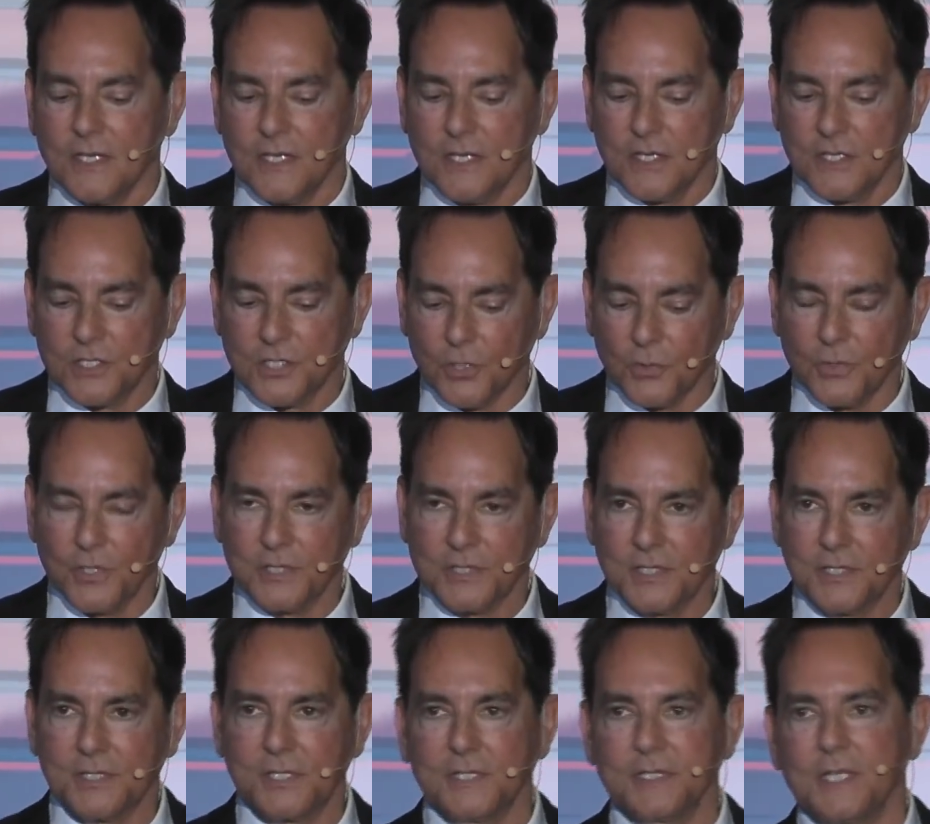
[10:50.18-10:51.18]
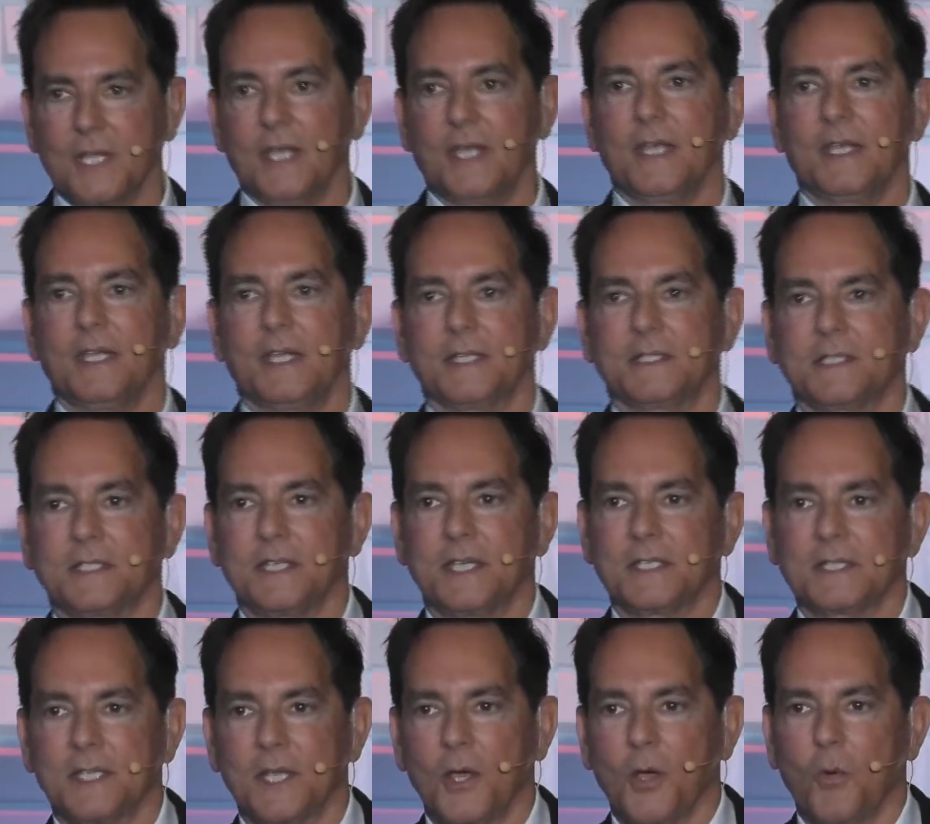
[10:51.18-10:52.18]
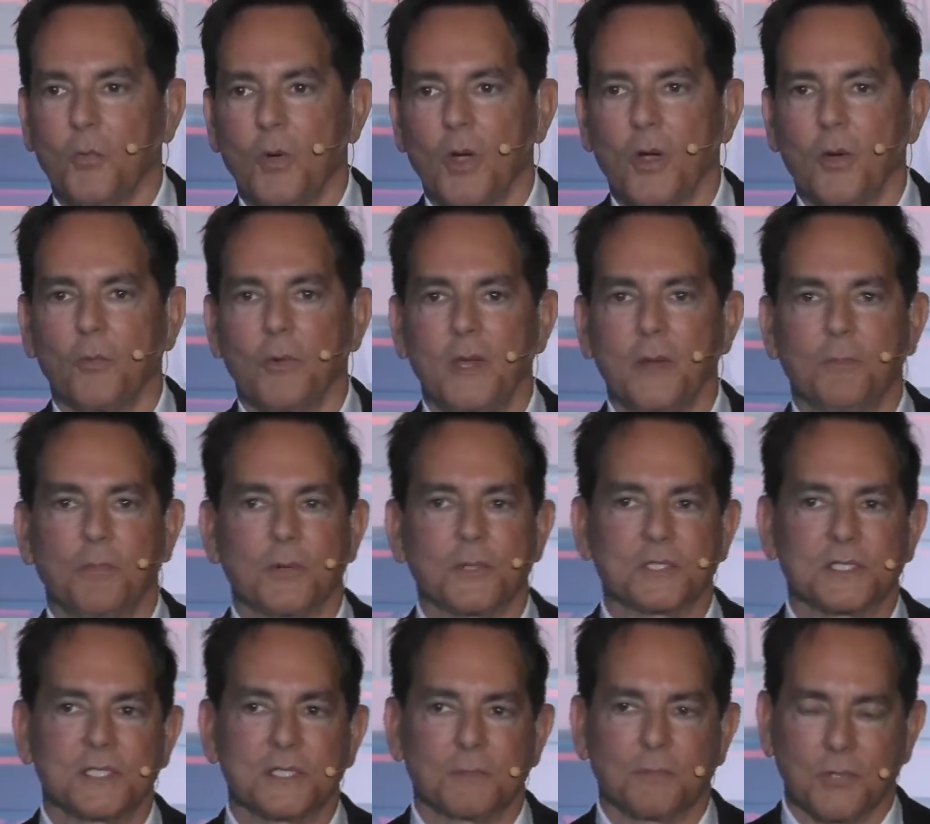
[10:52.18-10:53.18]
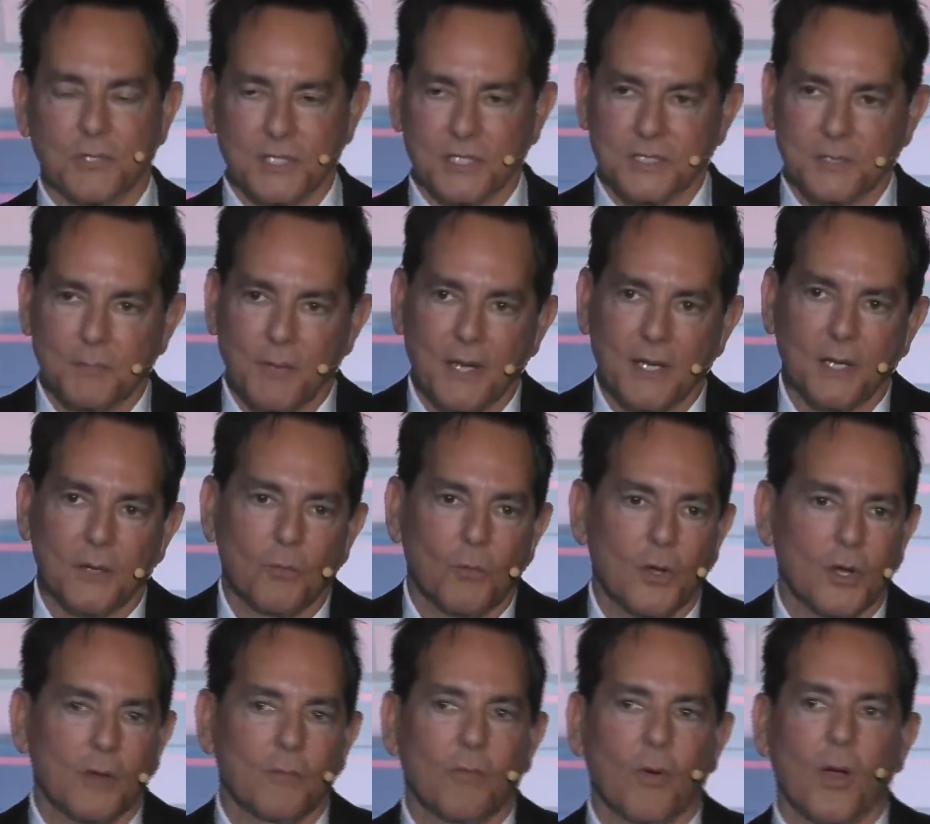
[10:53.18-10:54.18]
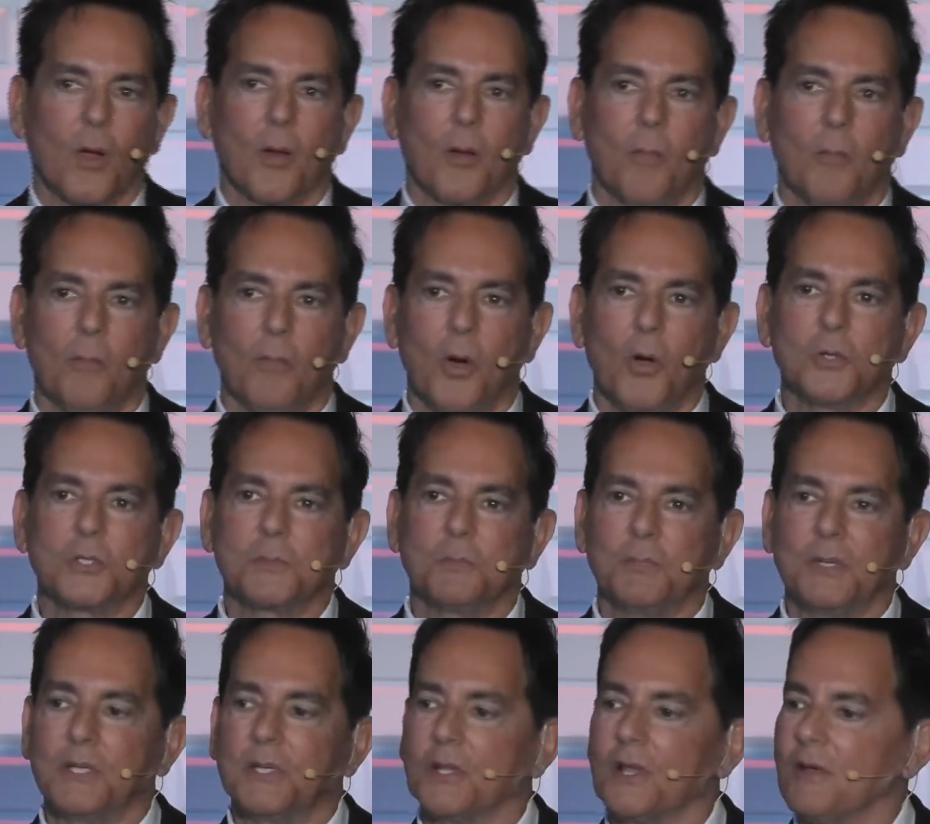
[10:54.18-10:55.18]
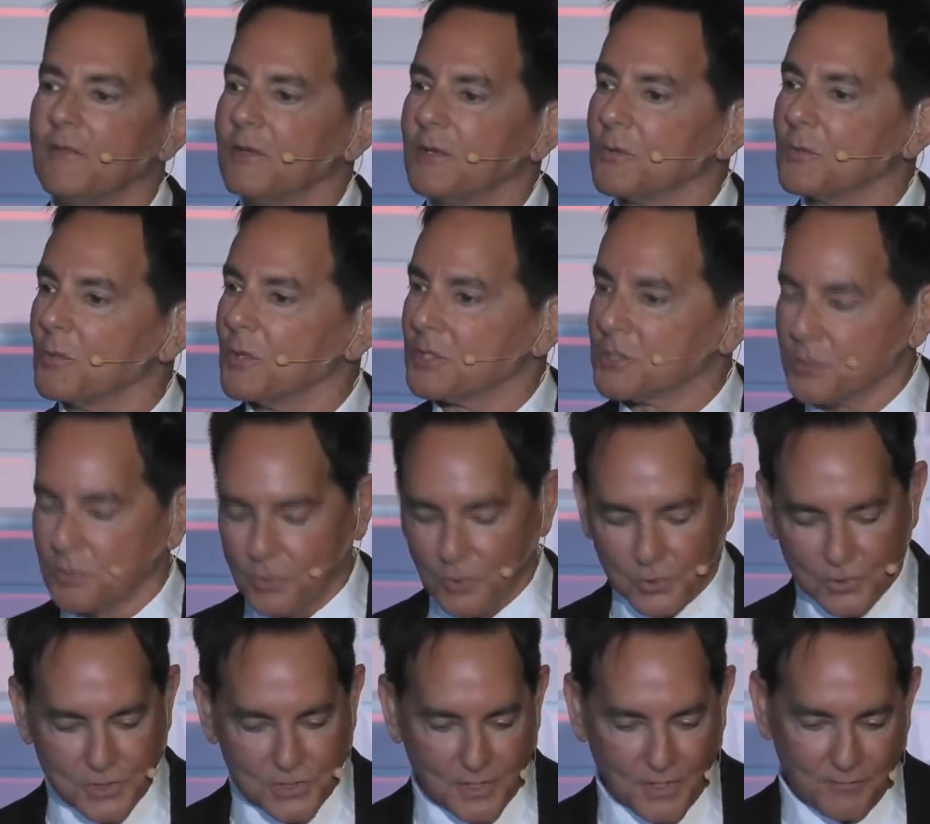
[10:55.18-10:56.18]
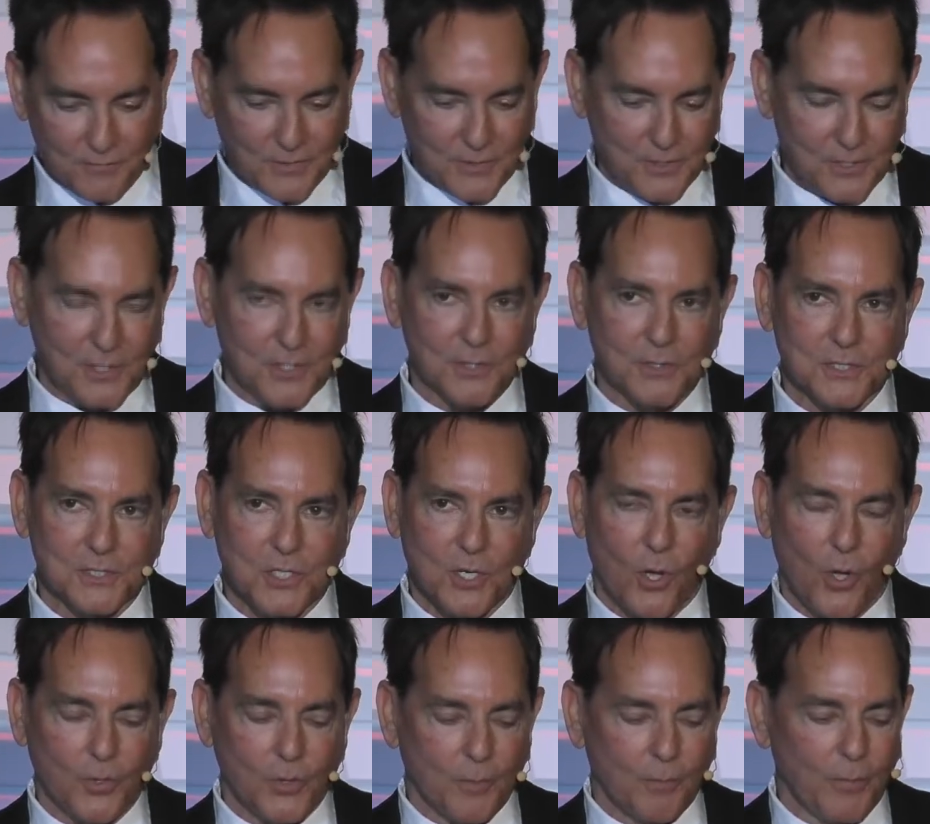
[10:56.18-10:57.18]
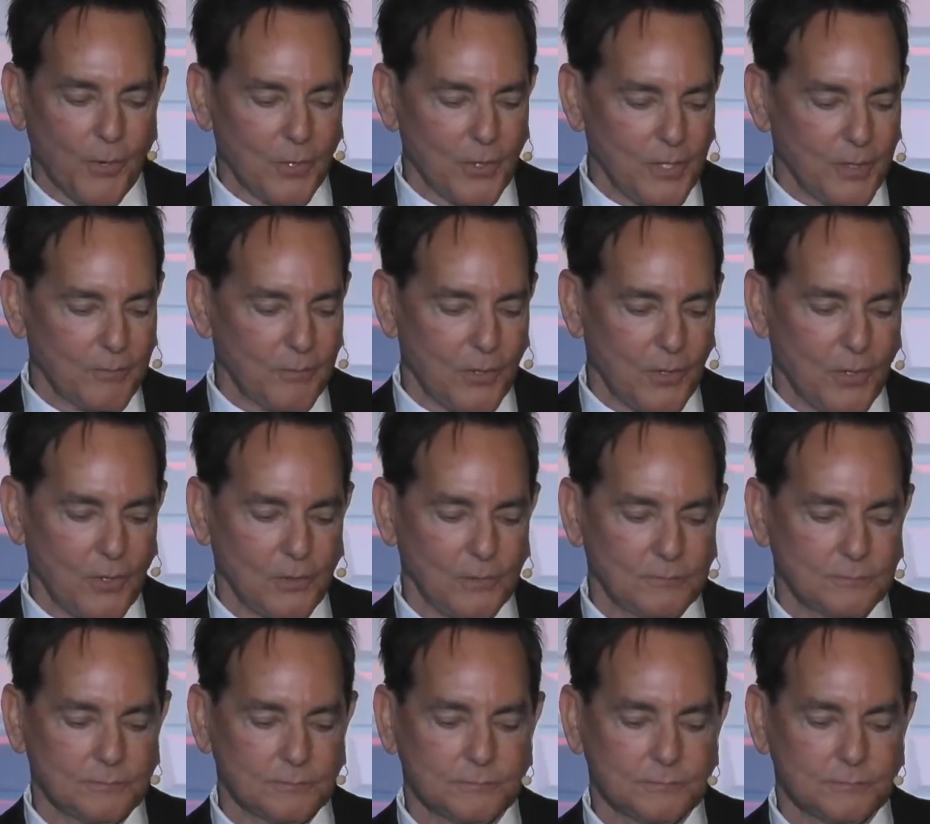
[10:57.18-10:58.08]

So this is the day at CSL where we participate in one of our most beloved rituals of the year. It's called the Burning Bowl.